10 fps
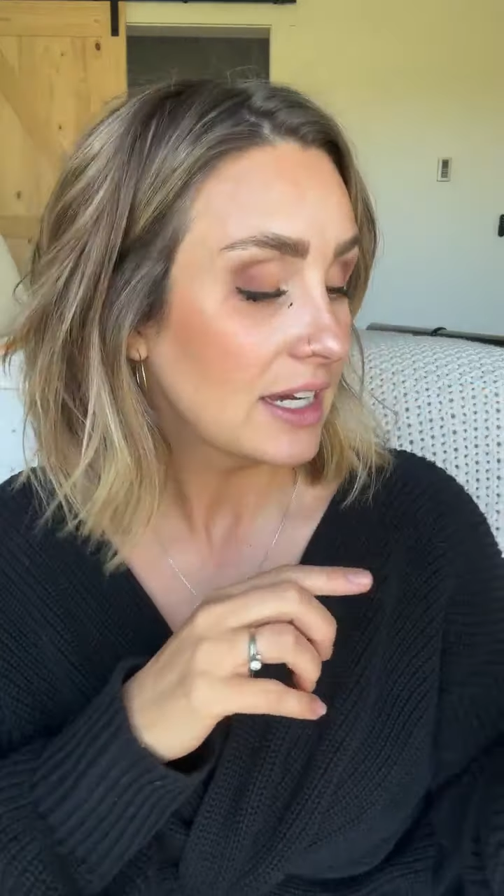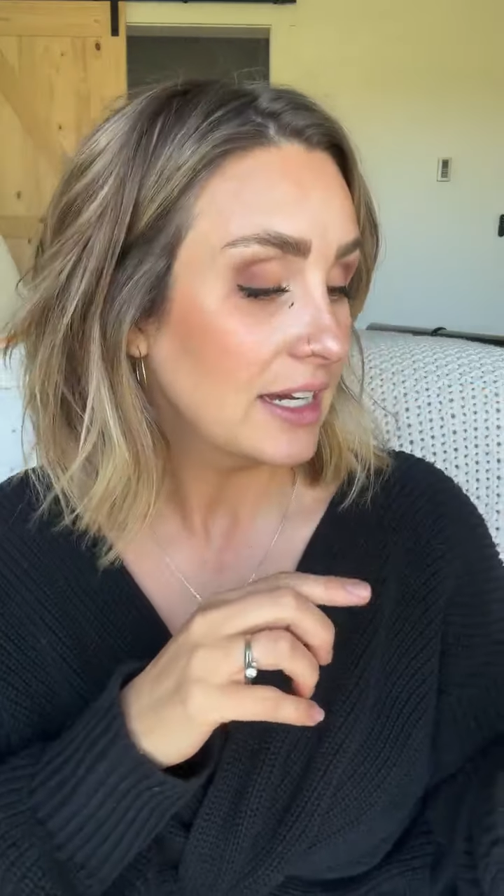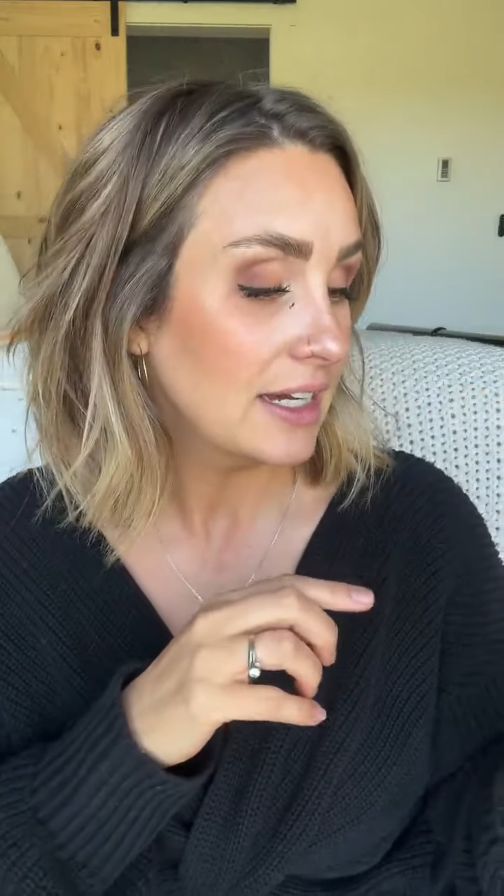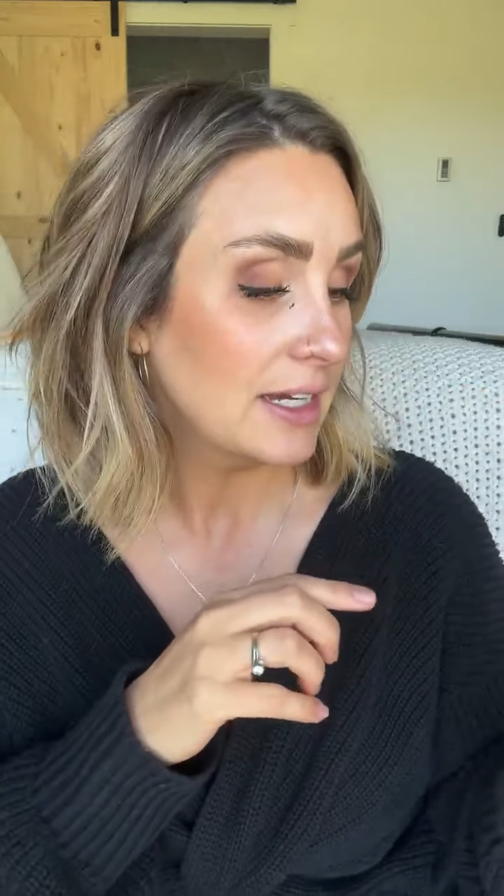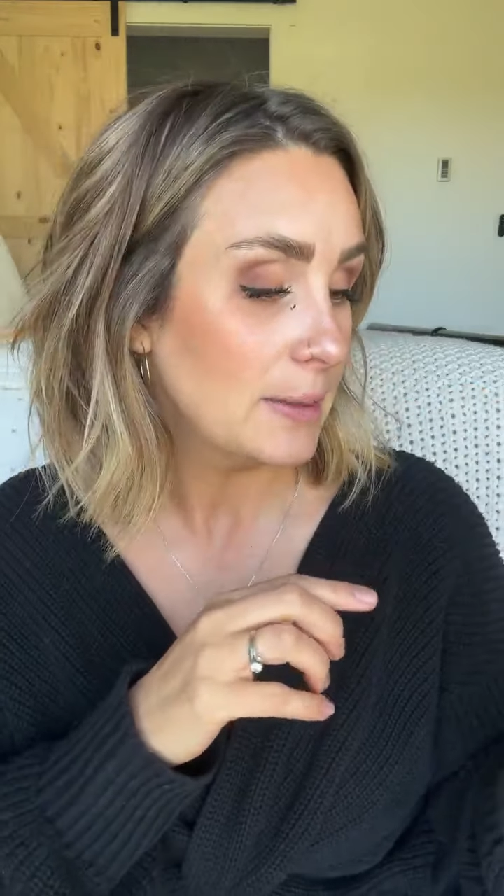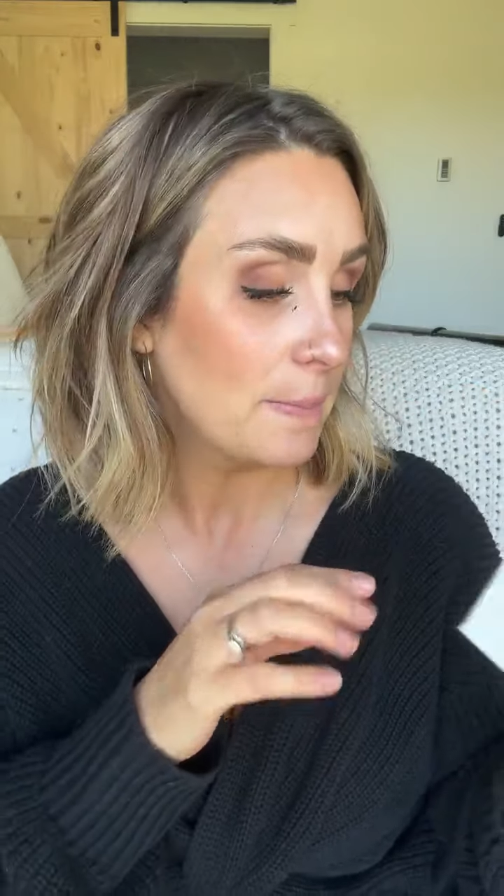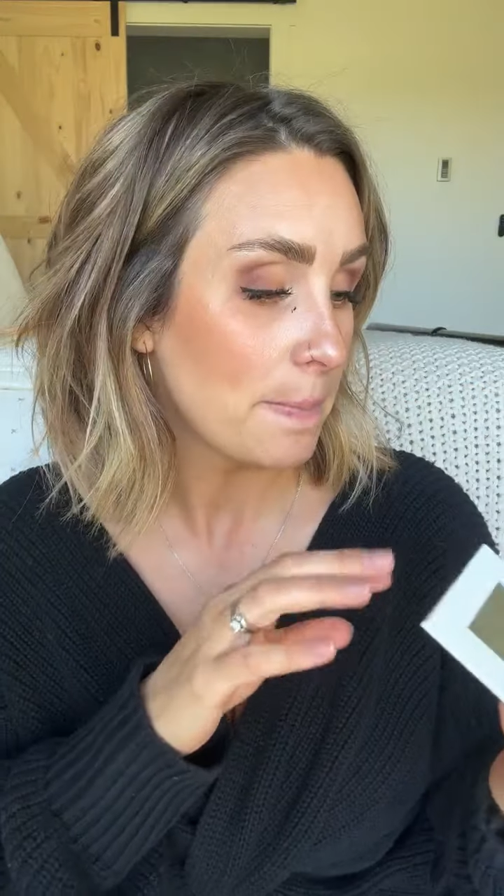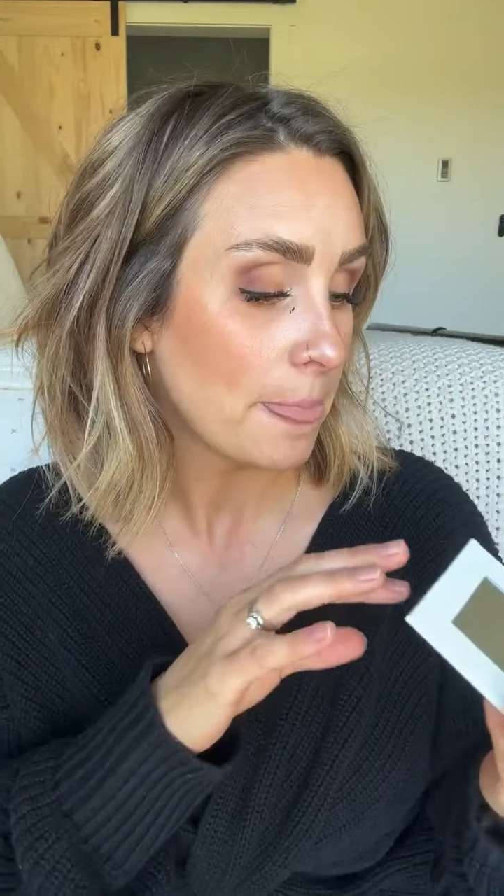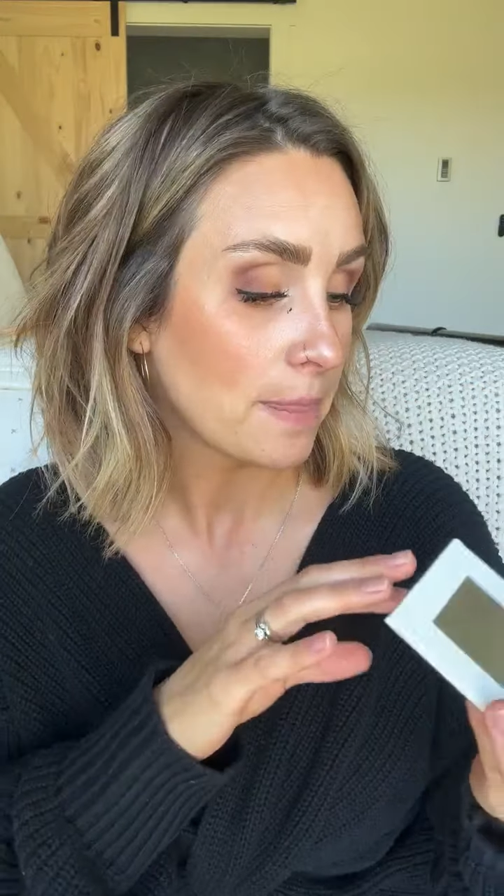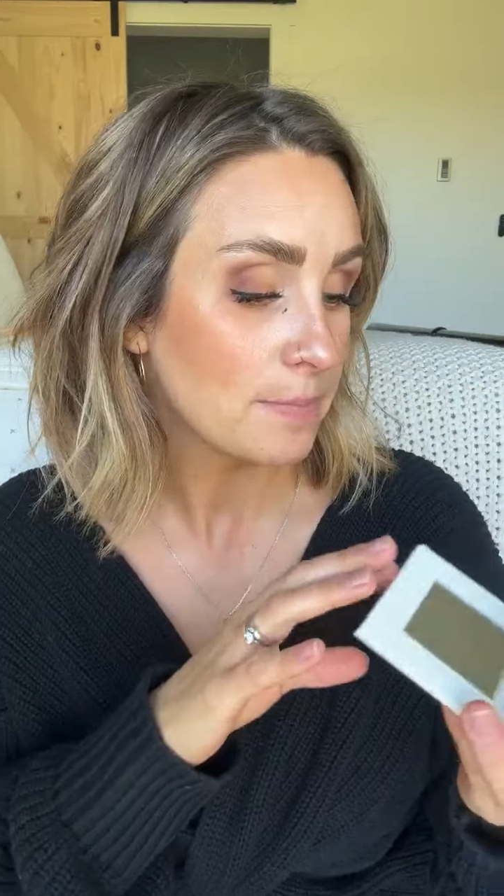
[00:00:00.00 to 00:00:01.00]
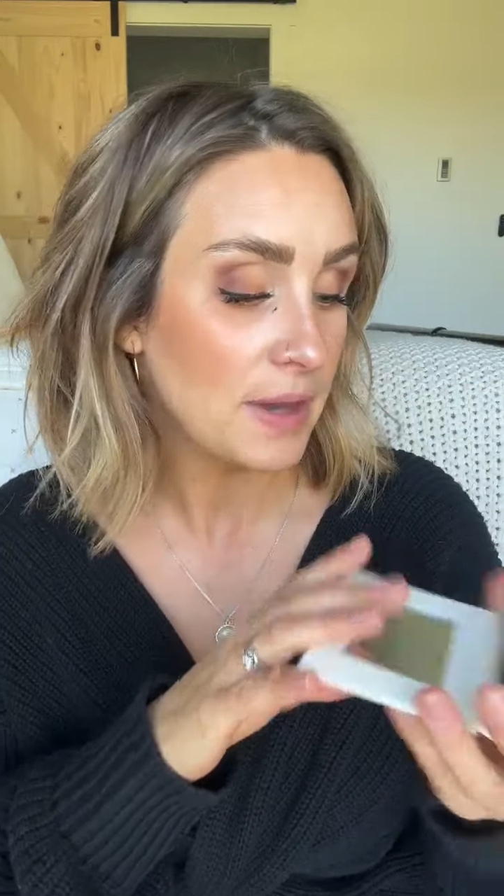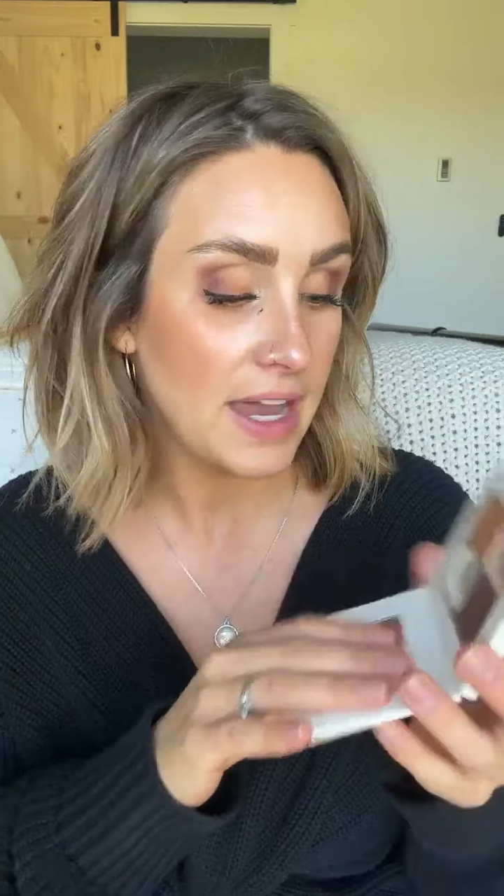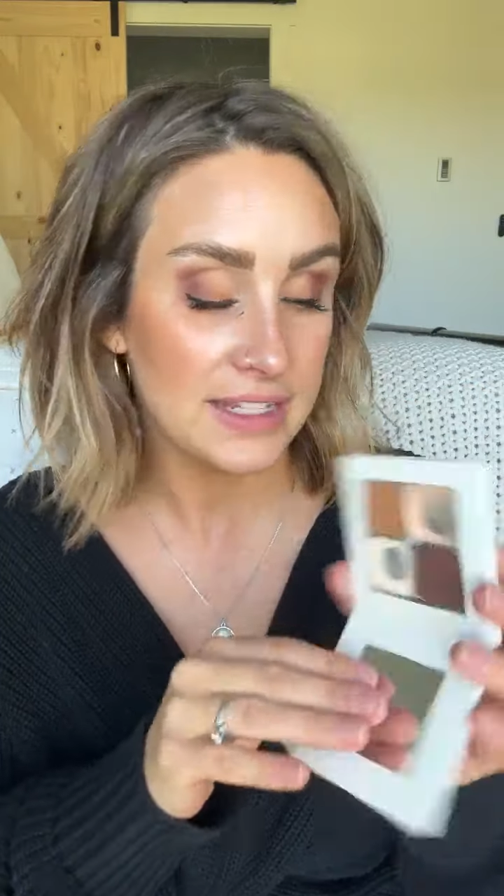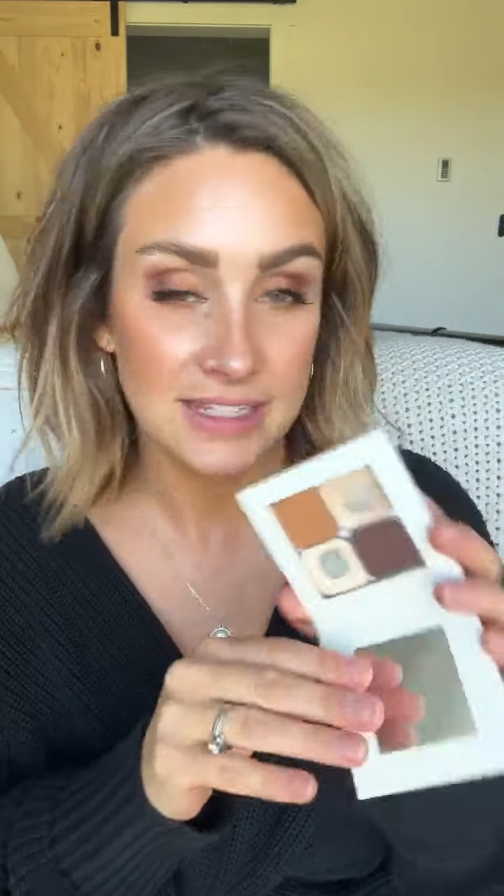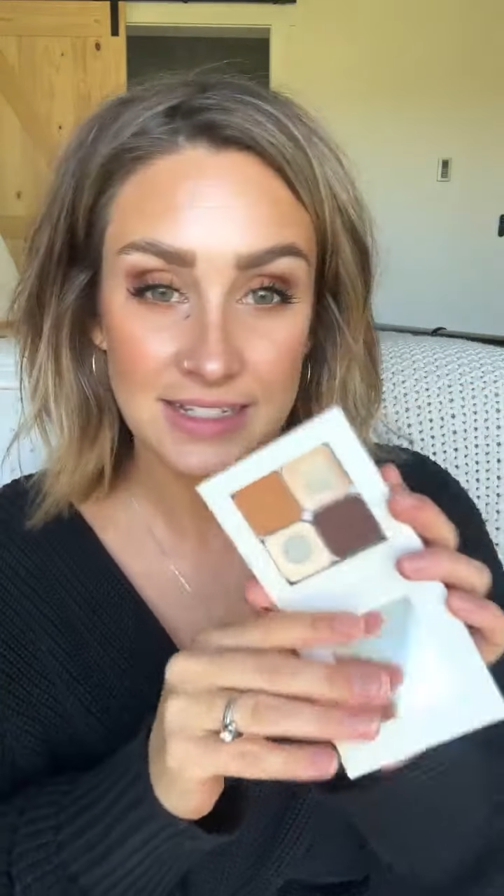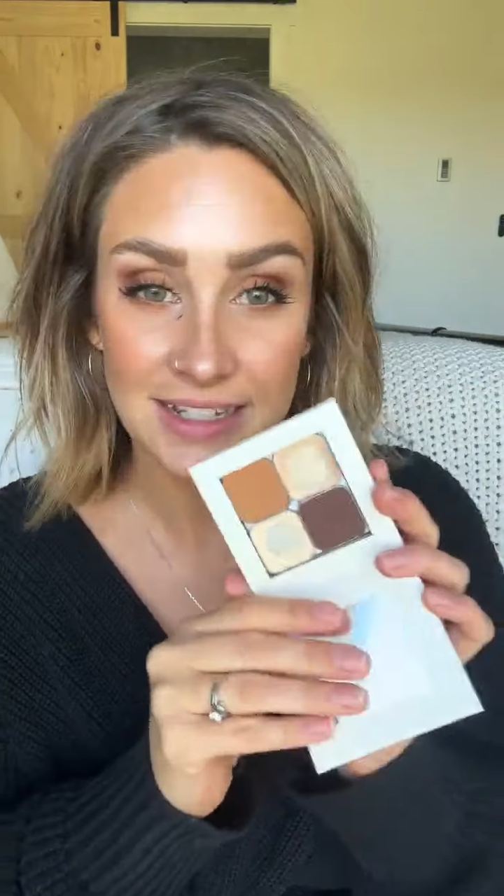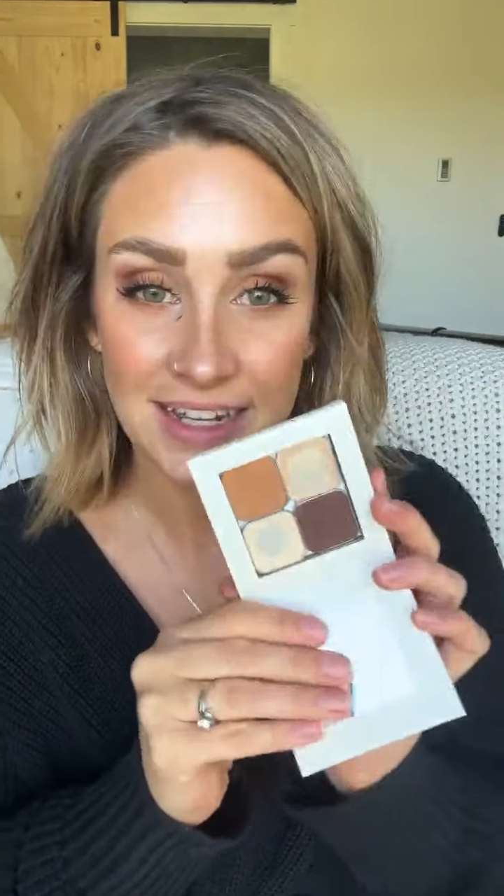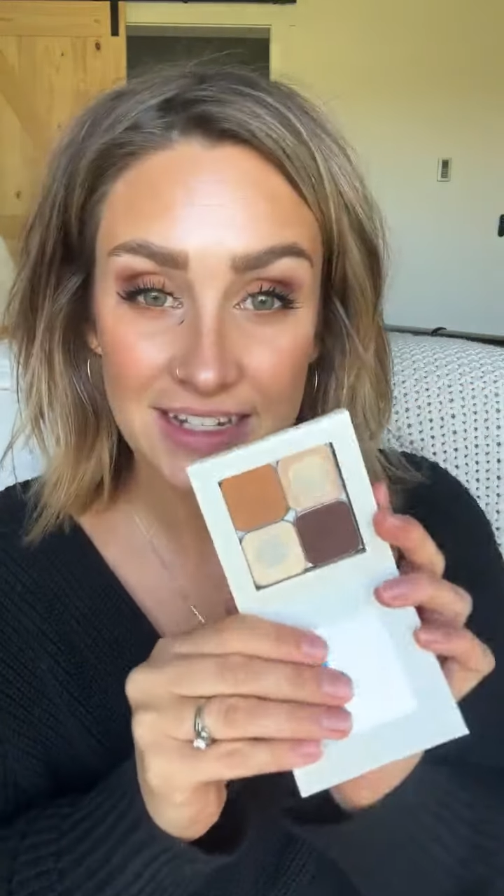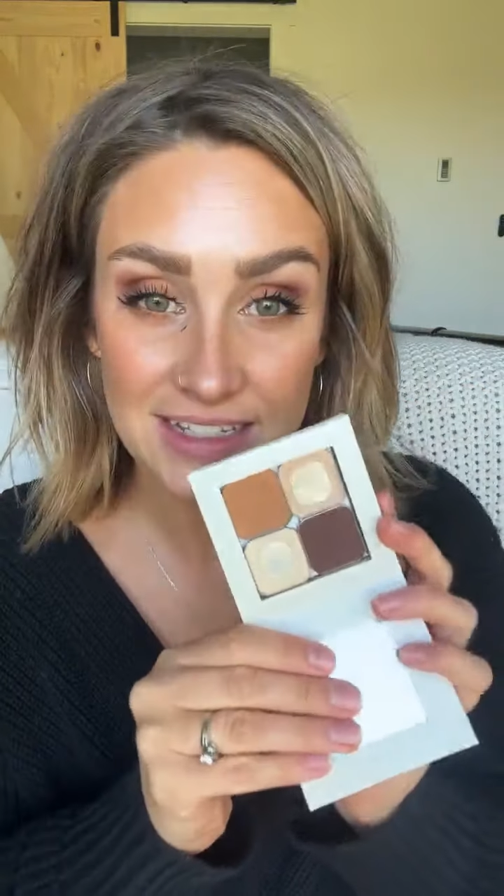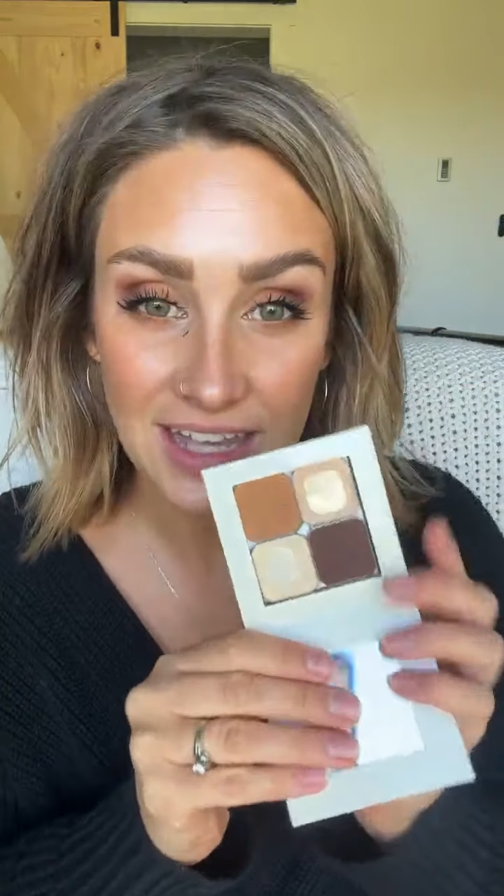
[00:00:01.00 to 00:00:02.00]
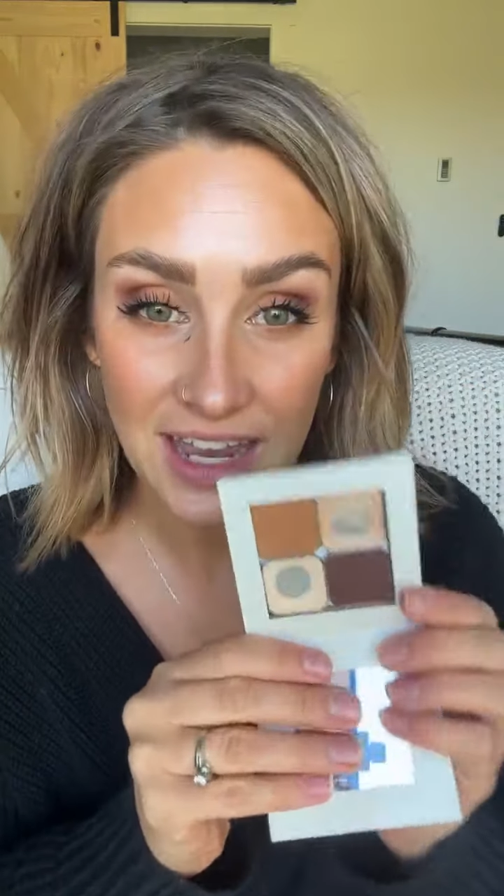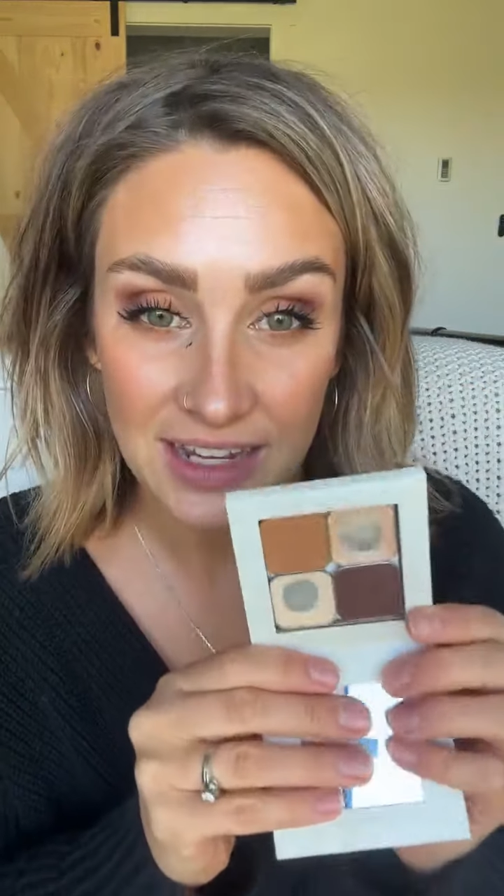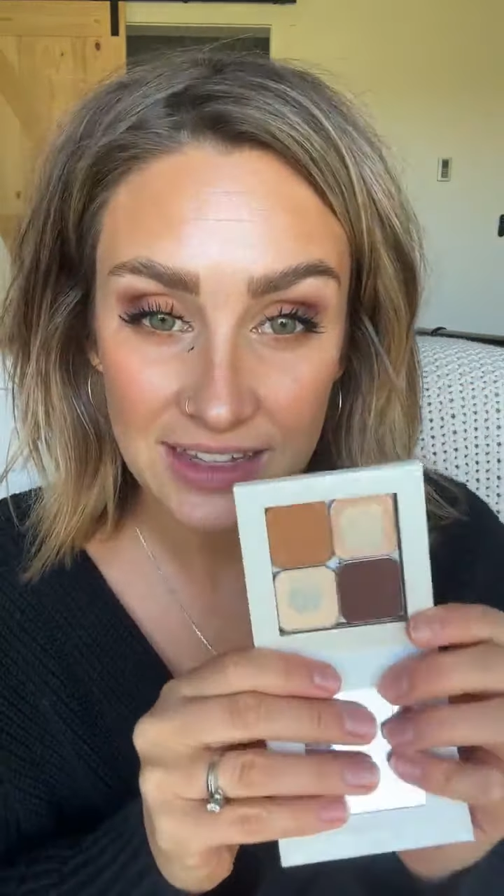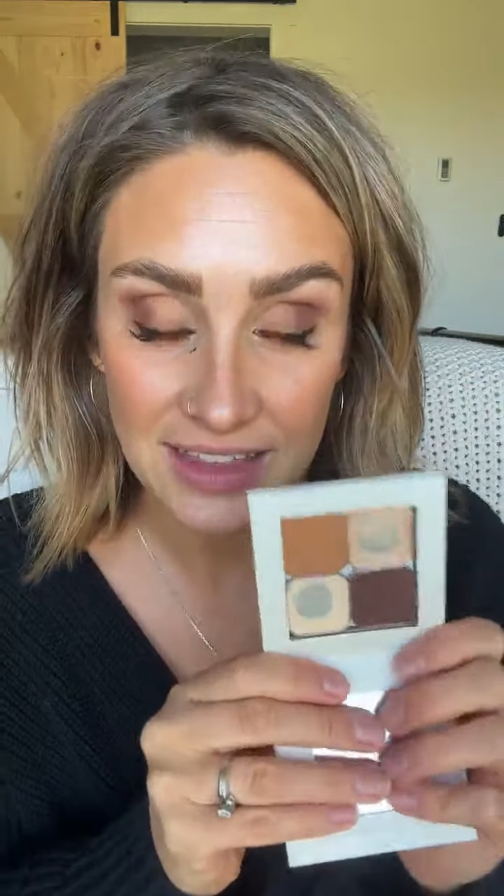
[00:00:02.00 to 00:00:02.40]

But like I said,